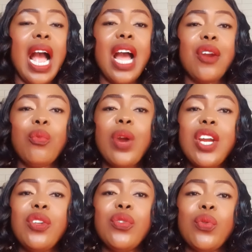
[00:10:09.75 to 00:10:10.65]
And
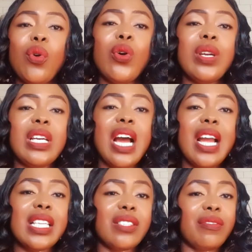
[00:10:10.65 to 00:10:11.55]
when you under
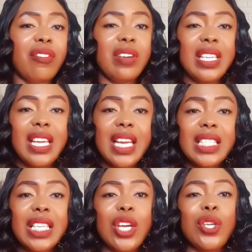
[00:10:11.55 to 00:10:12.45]

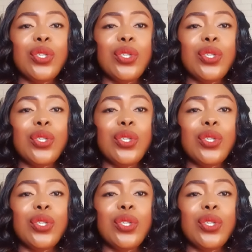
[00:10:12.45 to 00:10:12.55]
exfoliate,